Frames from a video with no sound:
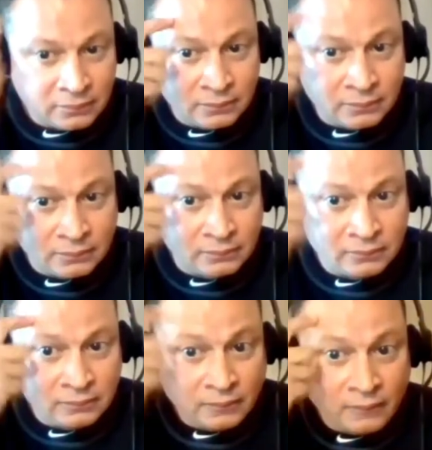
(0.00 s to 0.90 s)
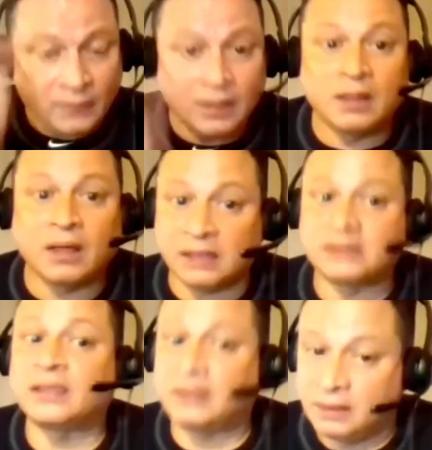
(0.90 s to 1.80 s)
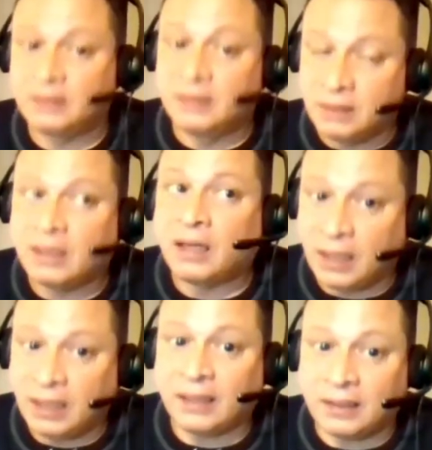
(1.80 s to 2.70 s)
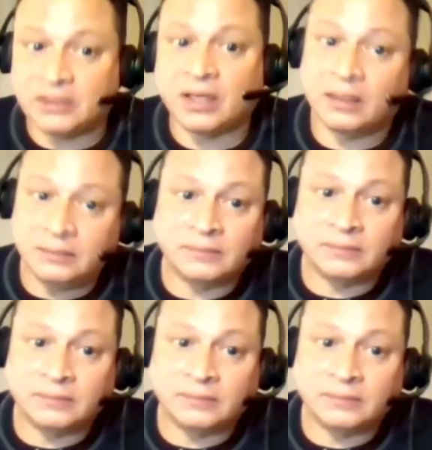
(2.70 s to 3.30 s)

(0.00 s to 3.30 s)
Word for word: I said, Who said that? John.